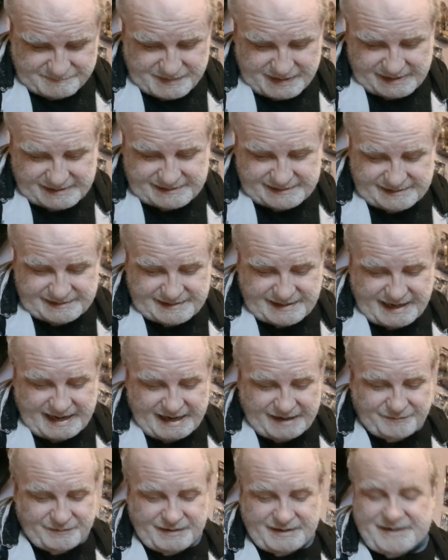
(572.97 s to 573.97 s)
this is
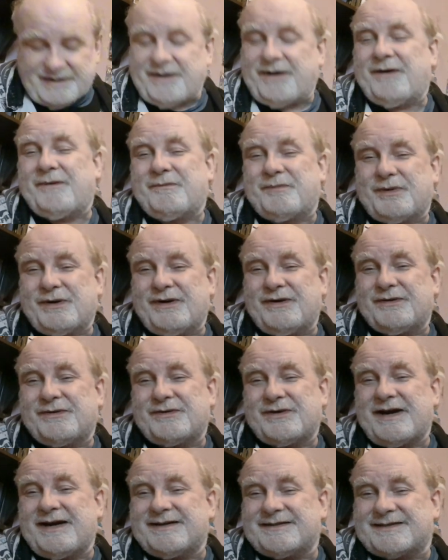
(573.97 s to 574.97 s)
how it all
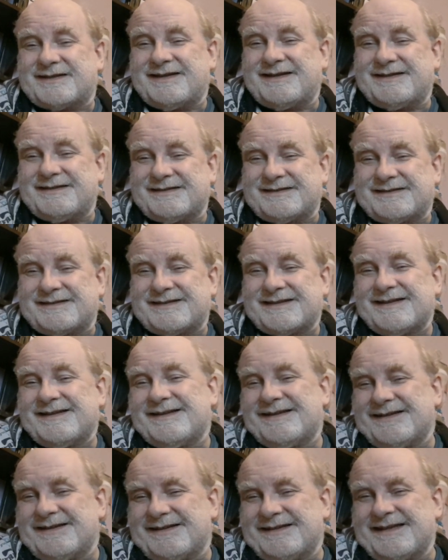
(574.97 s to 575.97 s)
progresses.
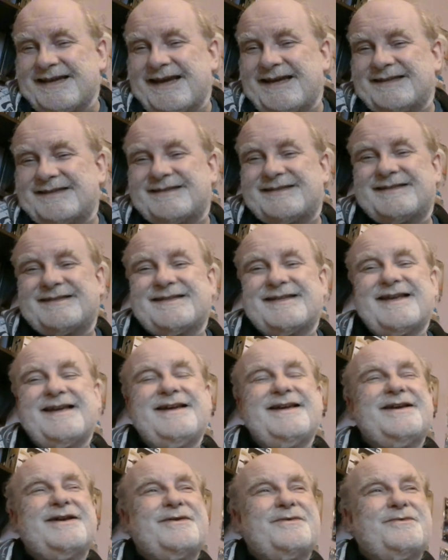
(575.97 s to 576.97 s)
Yes,
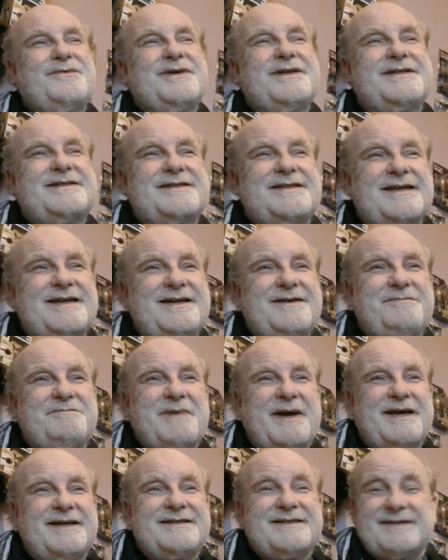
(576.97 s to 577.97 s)
we see
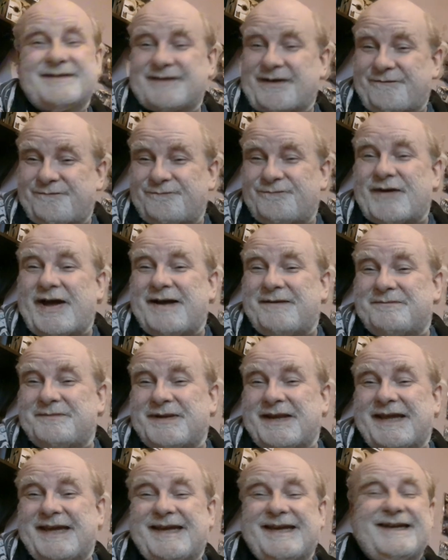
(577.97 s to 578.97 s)
the
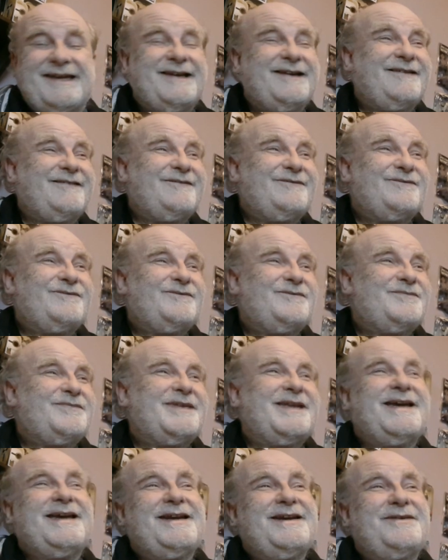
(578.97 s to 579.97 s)
family,
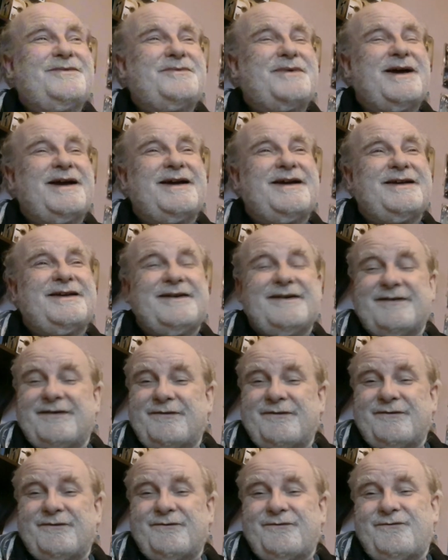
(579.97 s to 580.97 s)
in a way,
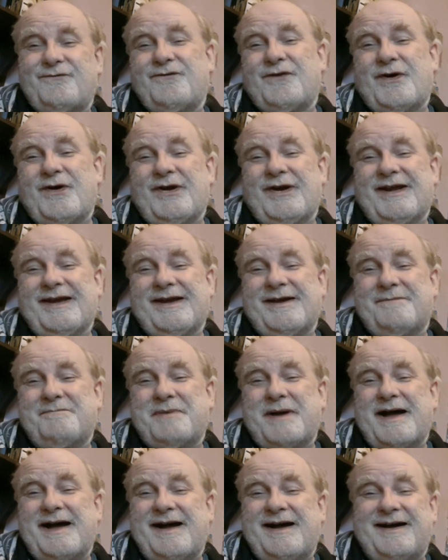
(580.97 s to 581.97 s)
falling
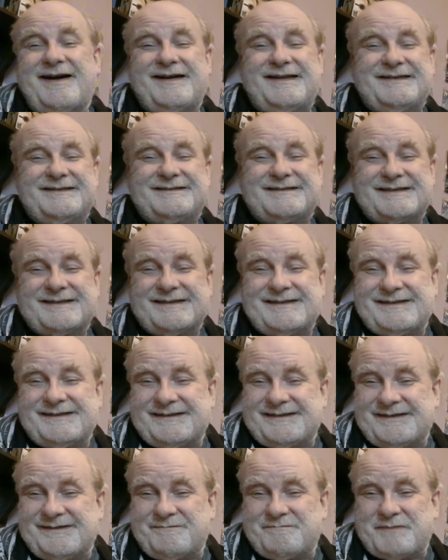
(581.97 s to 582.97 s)
apart
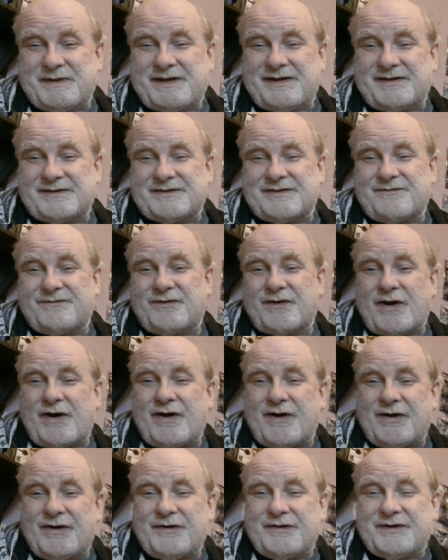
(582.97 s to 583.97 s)
because of
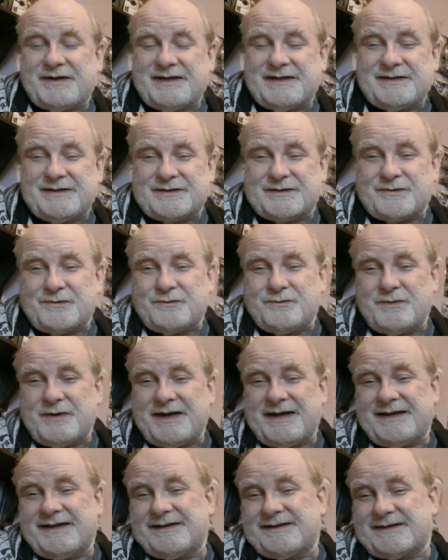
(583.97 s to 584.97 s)
all these
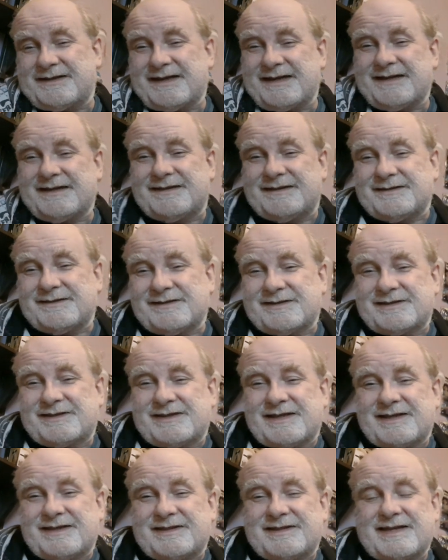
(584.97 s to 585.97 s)
weird things
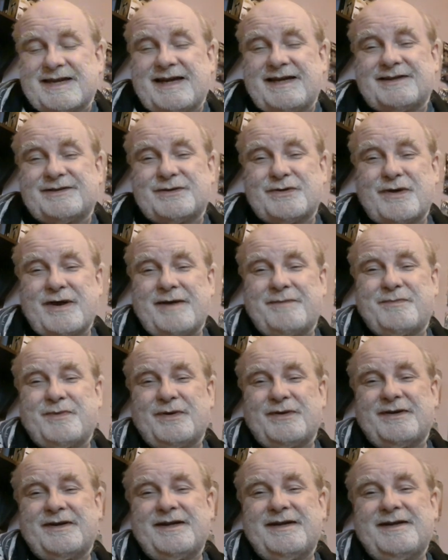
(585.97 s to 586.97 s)
that start to
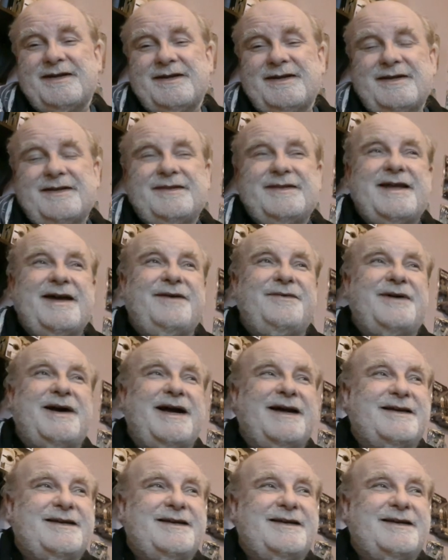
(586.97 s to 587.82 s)
happen. Now,